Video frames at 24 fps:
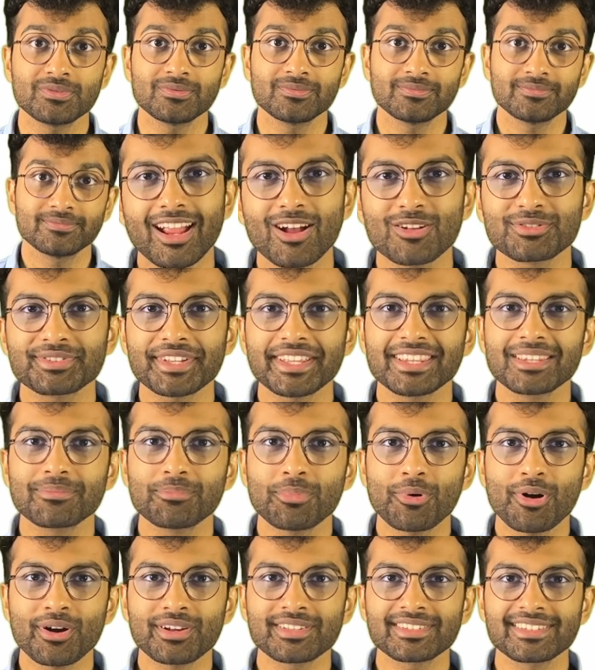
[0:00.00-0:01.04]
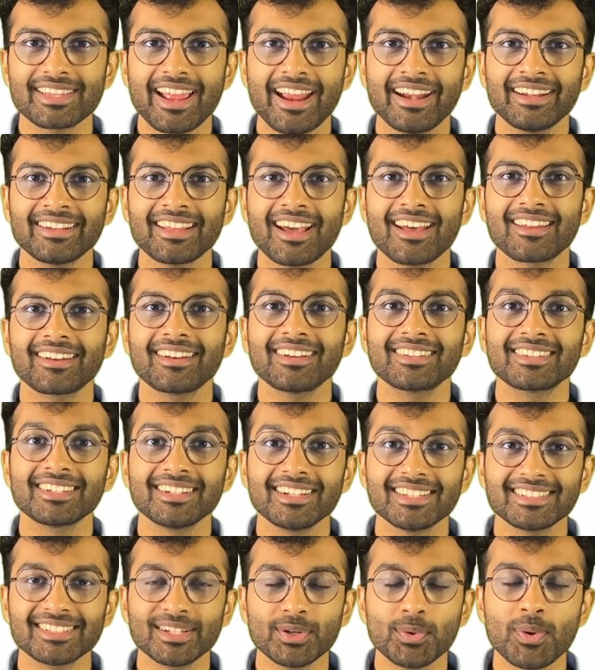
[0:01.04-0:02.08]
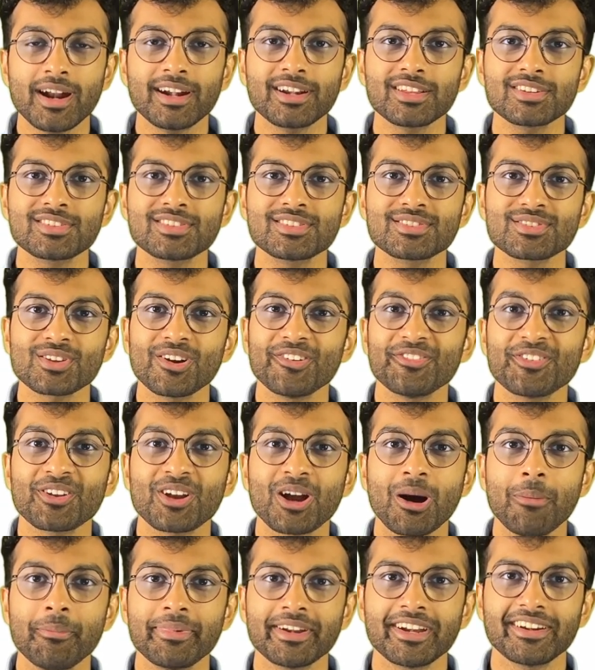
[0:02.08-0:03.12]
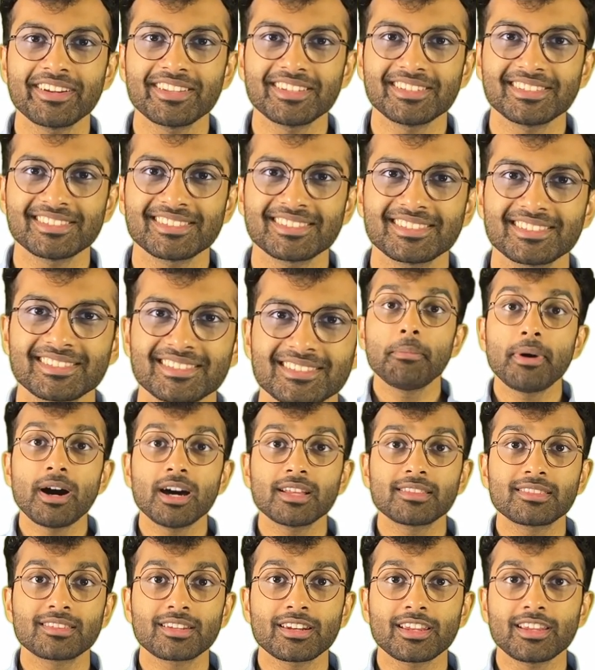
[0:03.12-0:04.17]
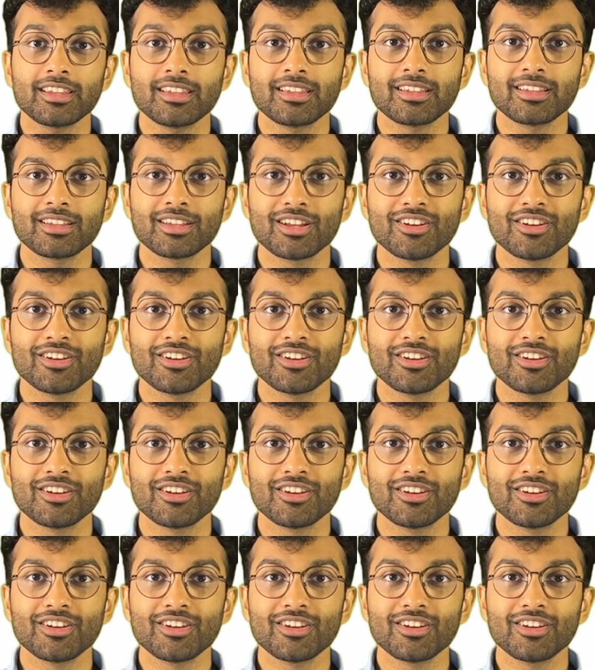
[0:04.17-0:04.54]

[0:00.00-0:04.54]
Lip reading: Think outside the box and target the disadvantages of your competitors. Part 3.